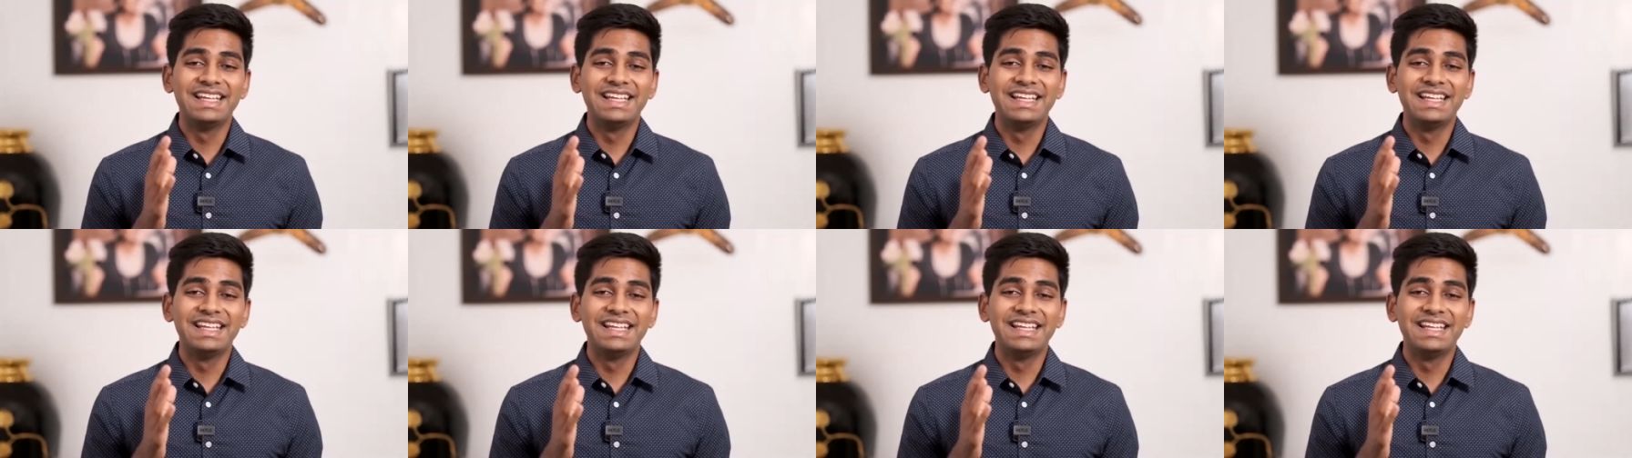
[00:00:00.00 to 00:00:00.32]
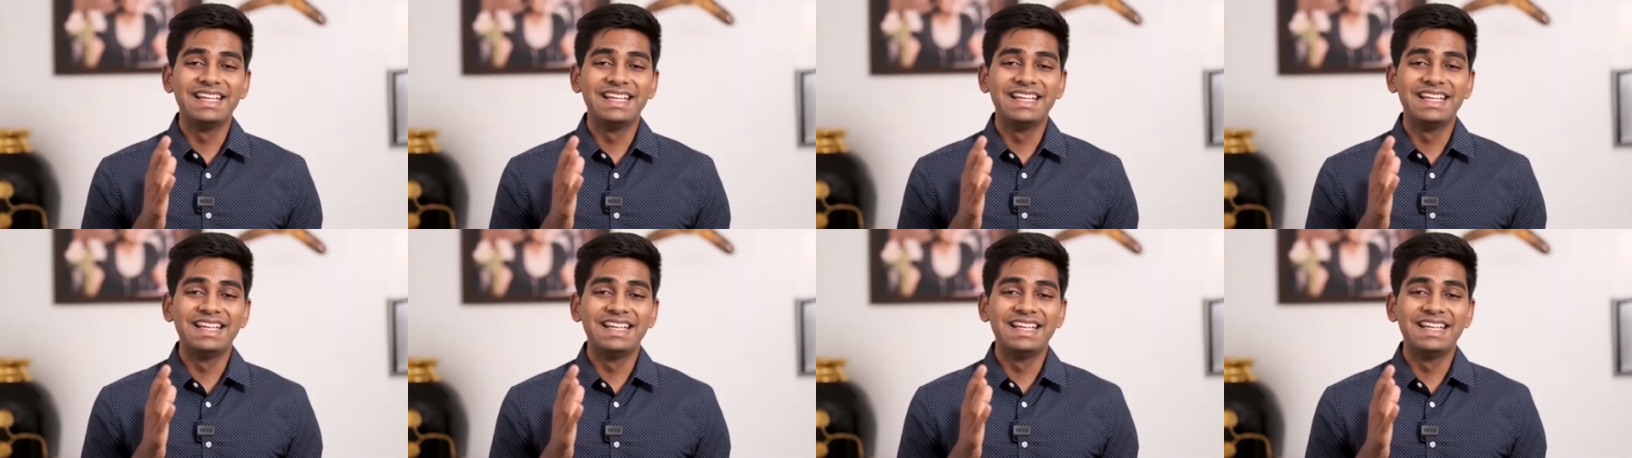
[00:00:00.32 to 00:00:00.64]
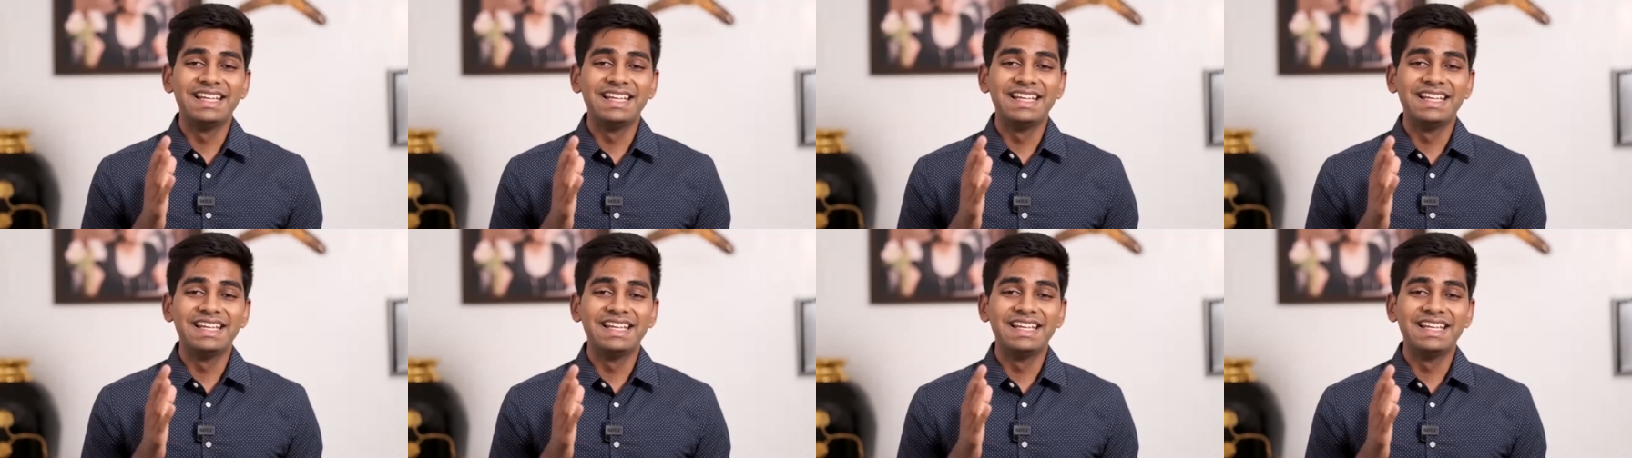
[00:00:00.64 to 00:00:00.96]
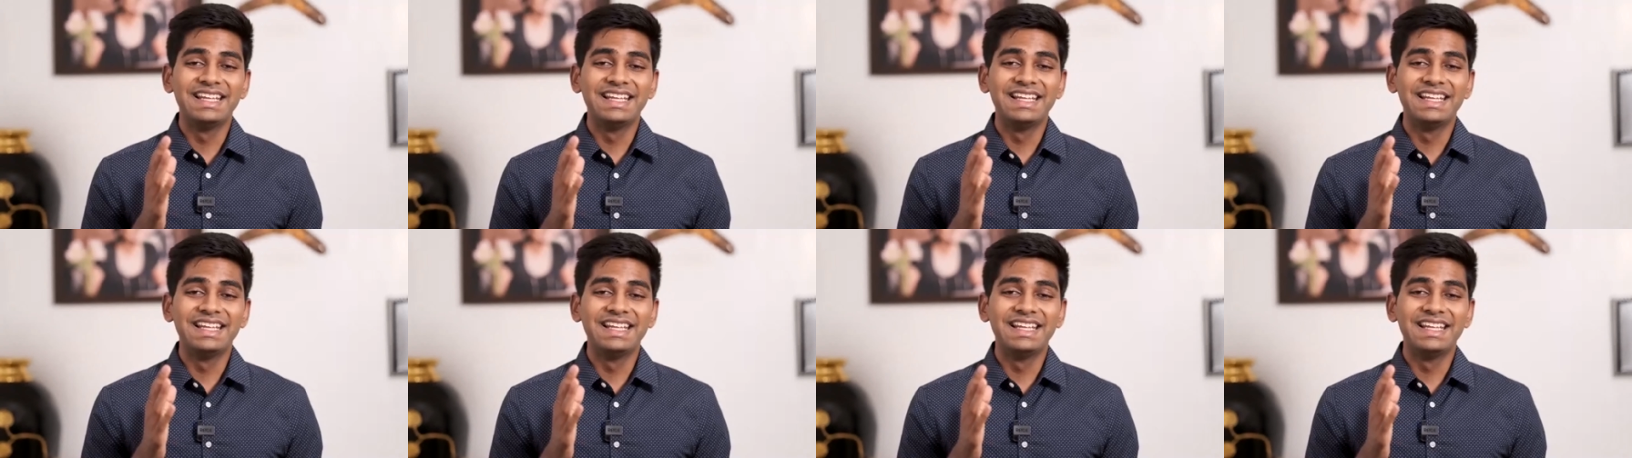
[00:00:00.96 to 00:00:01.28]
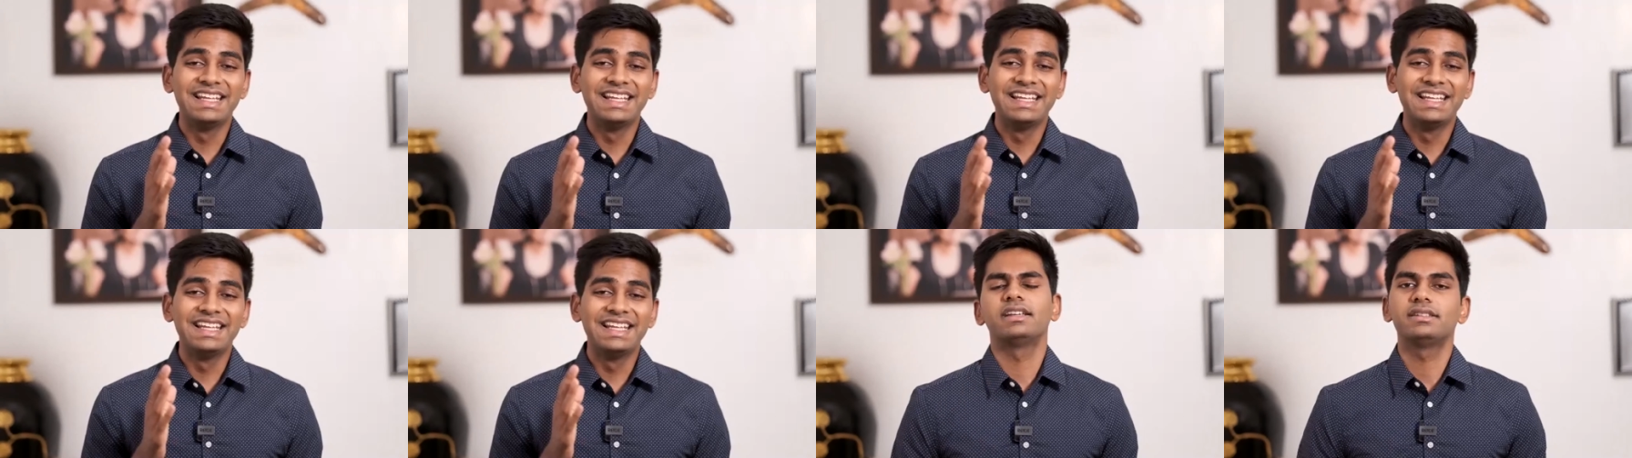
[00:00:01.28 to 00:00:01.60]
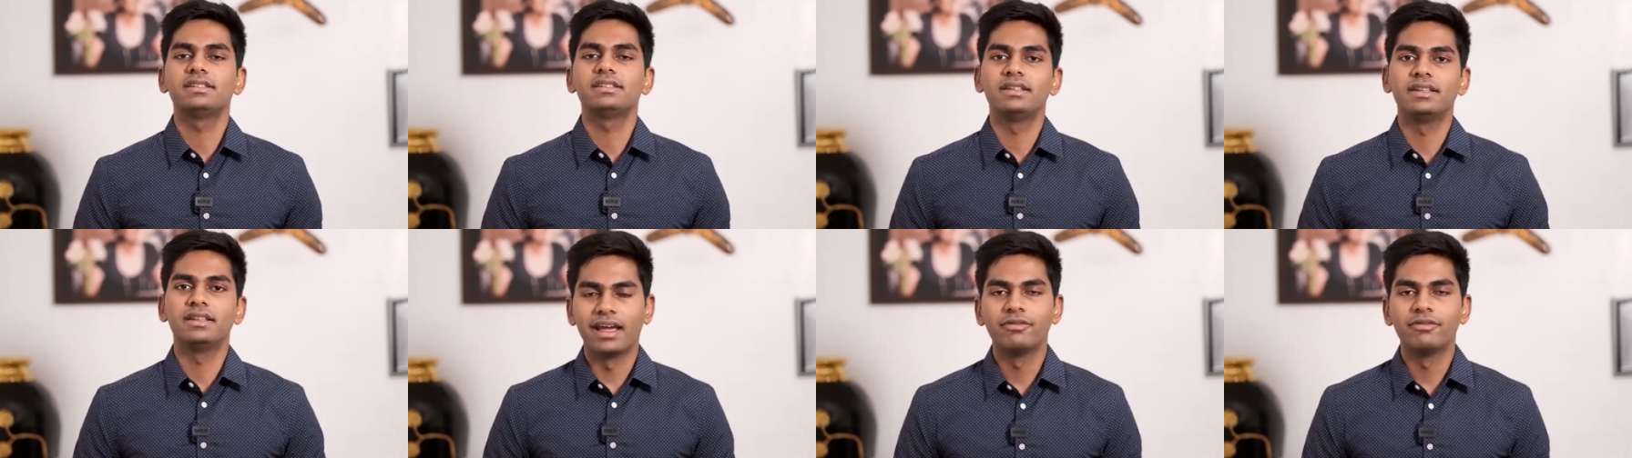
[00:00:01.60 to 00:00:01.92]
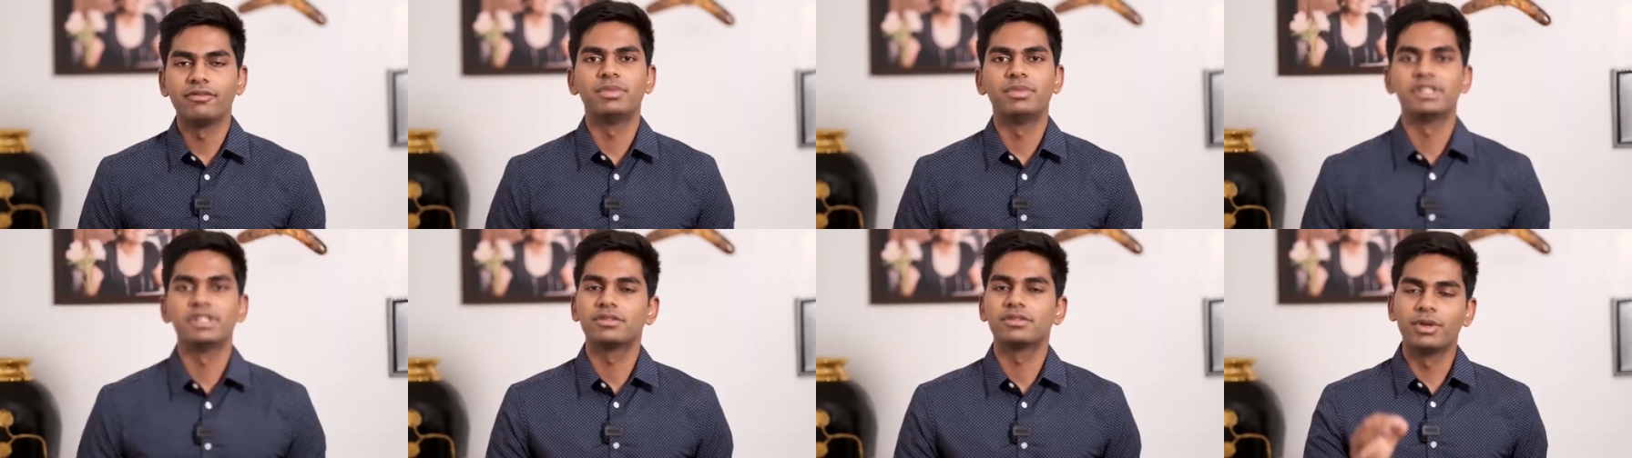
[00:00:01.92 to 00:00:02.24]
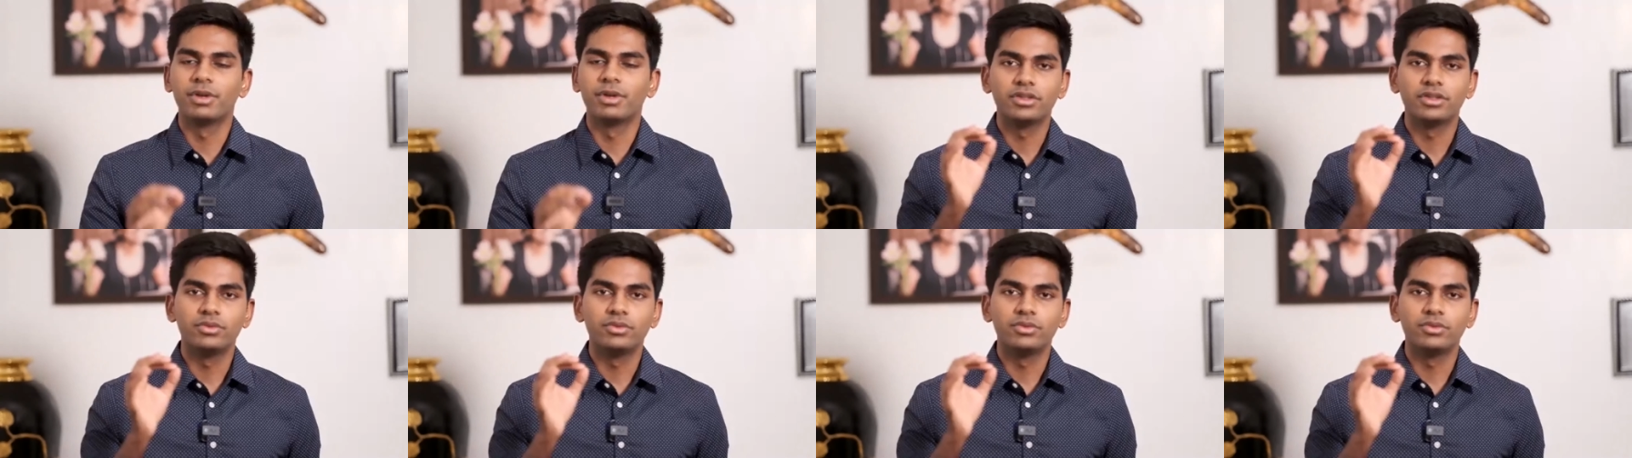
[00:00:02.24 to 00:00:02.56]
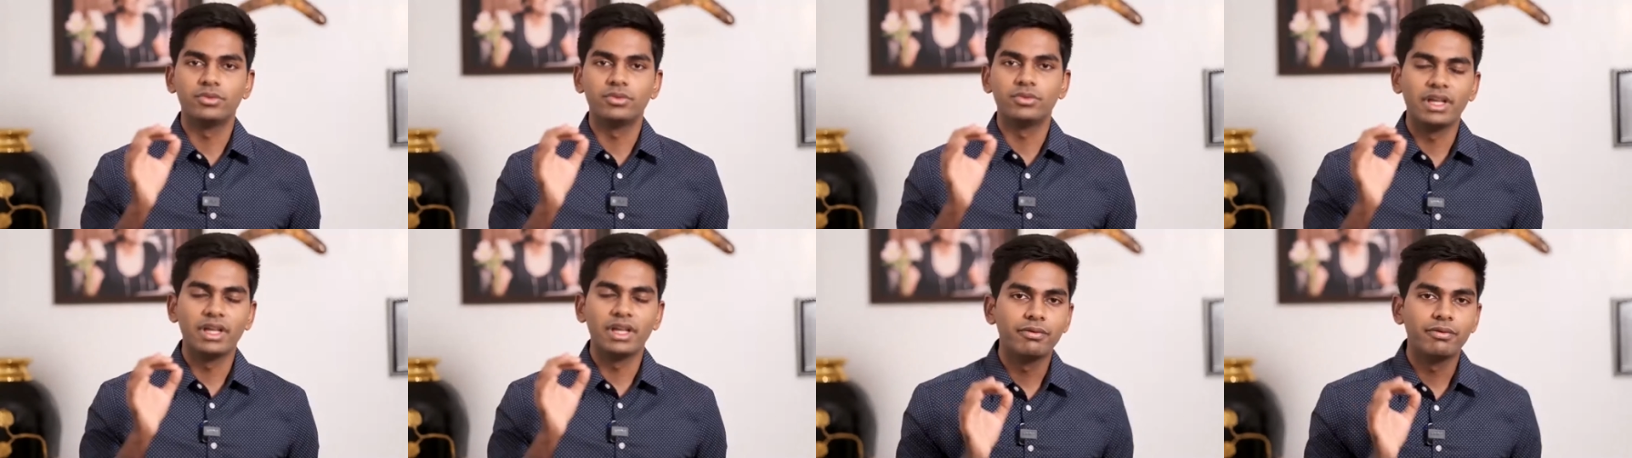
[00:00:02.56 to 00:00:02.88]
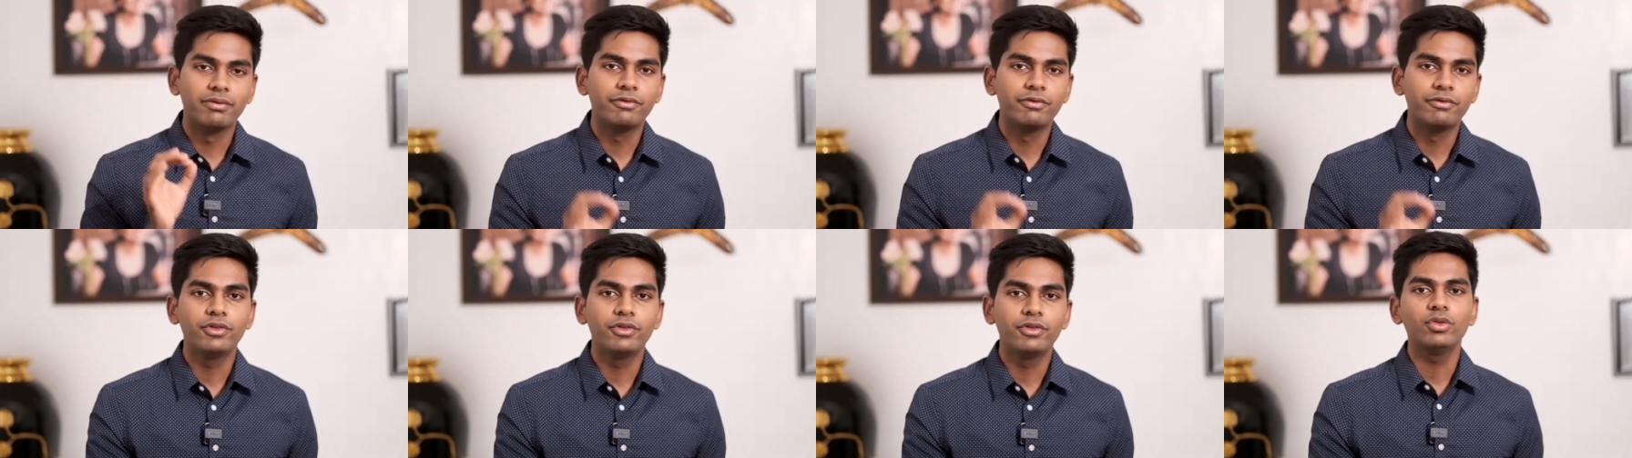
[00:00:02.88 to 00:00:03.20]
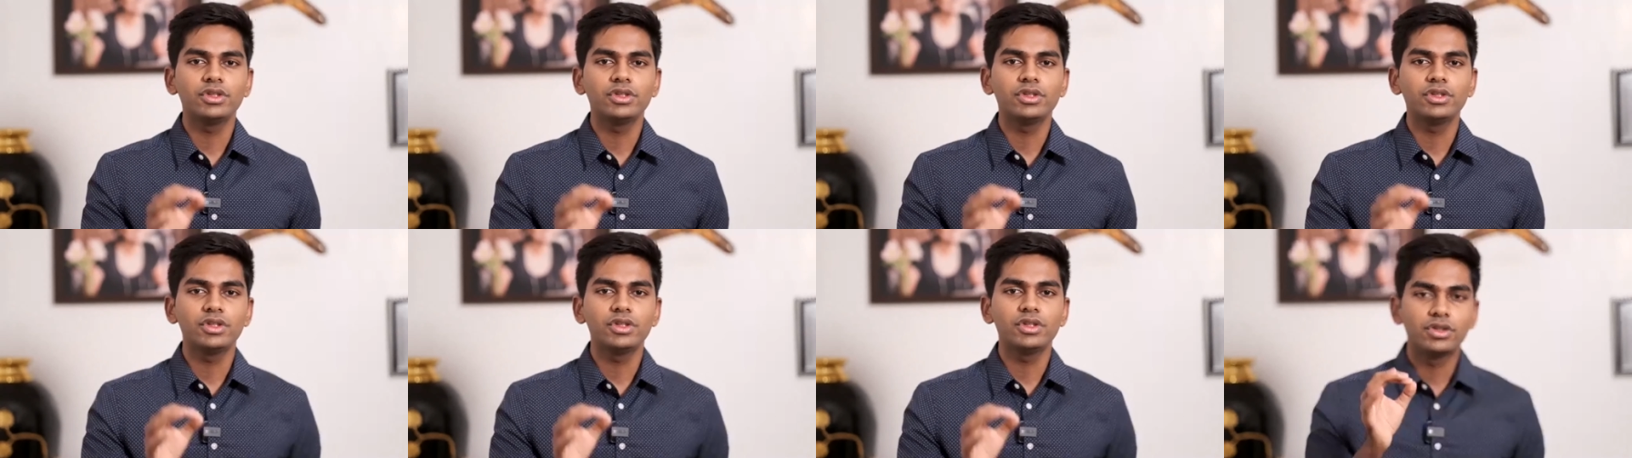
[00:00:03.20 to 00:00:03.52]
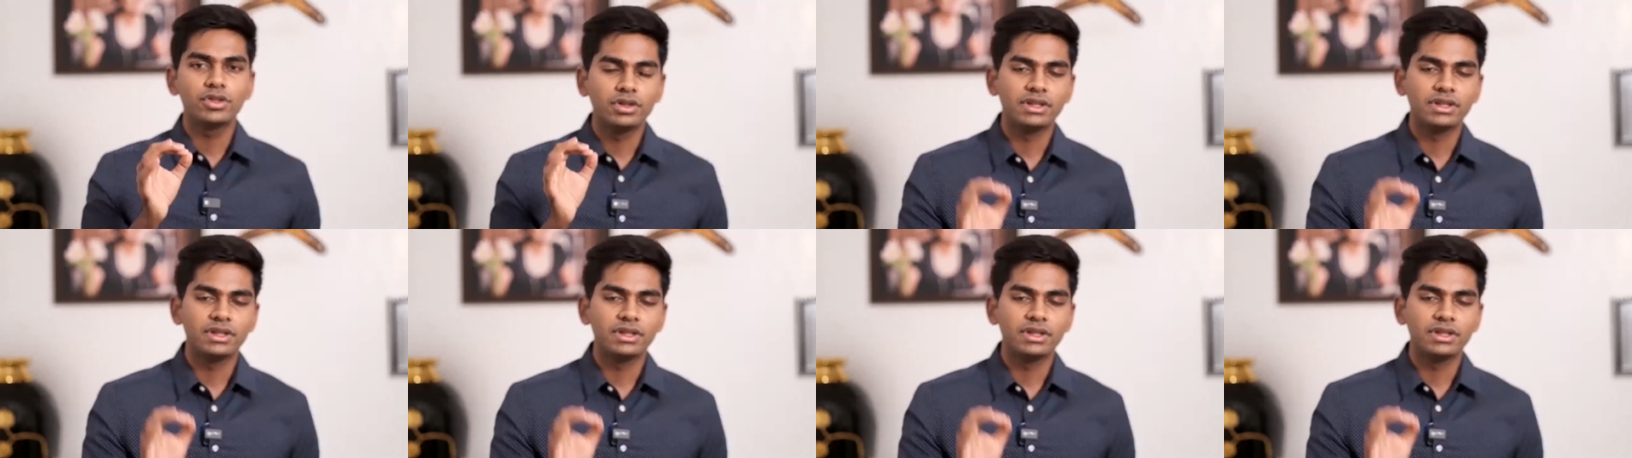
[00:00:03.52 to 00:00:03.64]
success in the Amway business because we refuse to